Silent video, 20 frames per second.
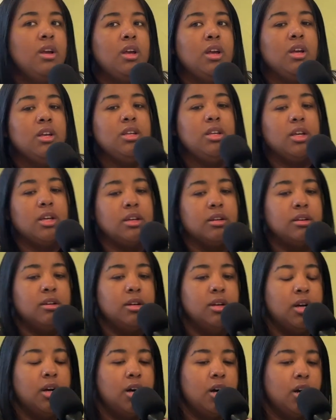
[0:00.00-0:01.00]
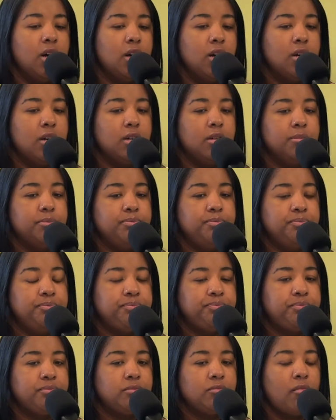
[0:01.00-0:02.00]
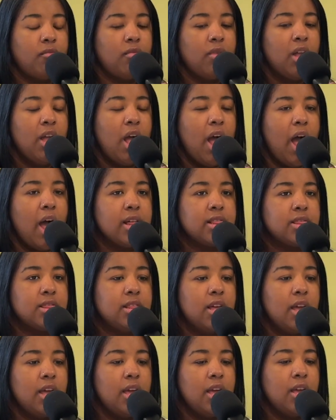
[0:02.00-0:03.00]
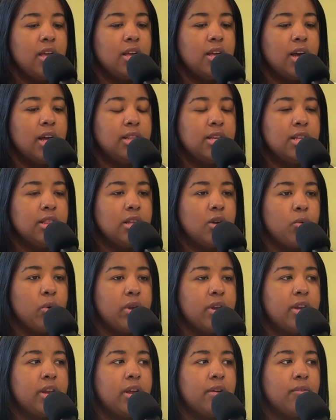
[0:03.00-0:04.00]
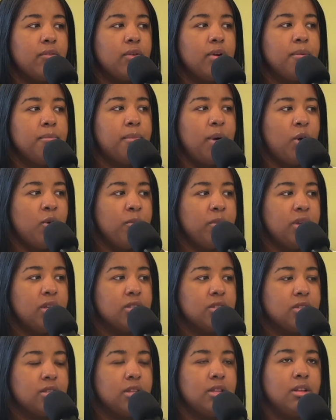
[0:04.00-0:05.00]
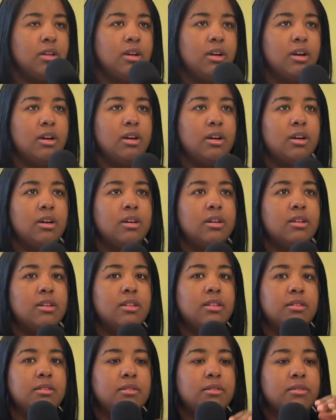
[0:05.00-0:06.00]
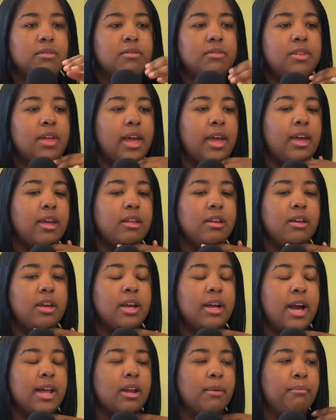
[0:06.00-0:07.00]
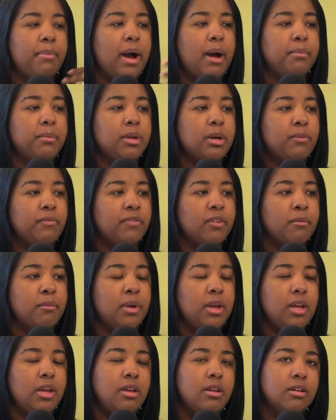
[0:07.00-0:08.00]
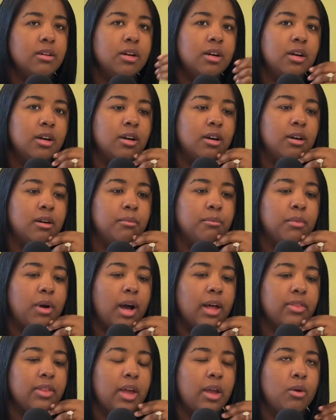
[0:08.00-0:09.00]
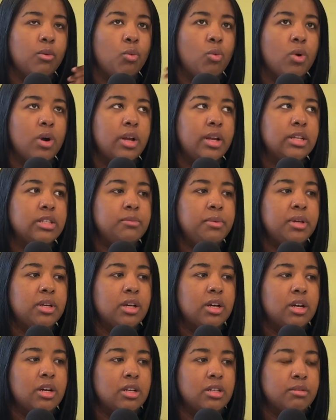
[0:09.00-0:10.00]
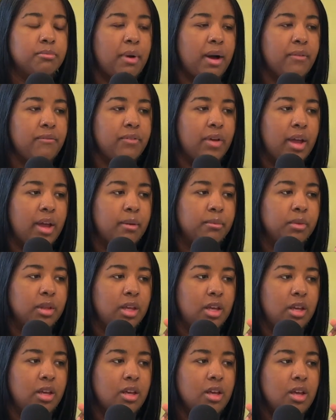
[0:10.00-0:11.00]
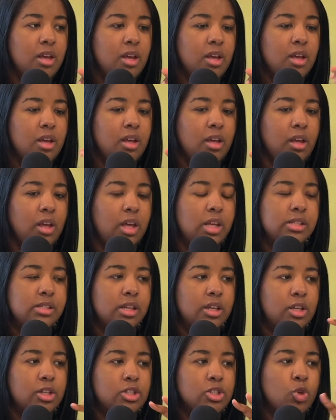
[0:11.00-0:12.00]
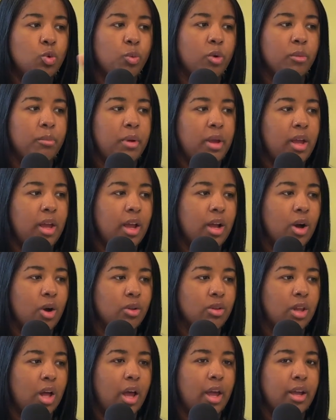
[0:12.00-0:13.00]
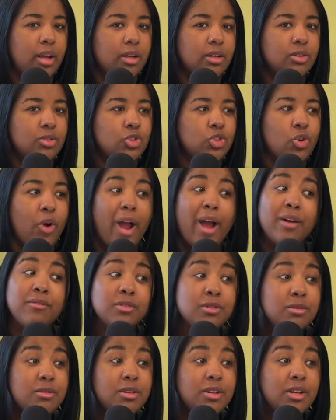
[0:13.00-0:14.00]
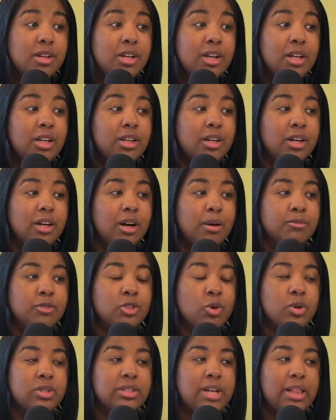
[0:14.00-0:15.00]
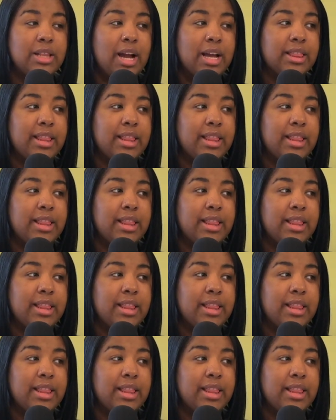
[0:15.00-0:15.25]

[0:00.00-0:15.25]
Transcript: yeah I think there were different moments that it kind of popped up for me. I think one is because my family isn't super big on like travel. So it's not like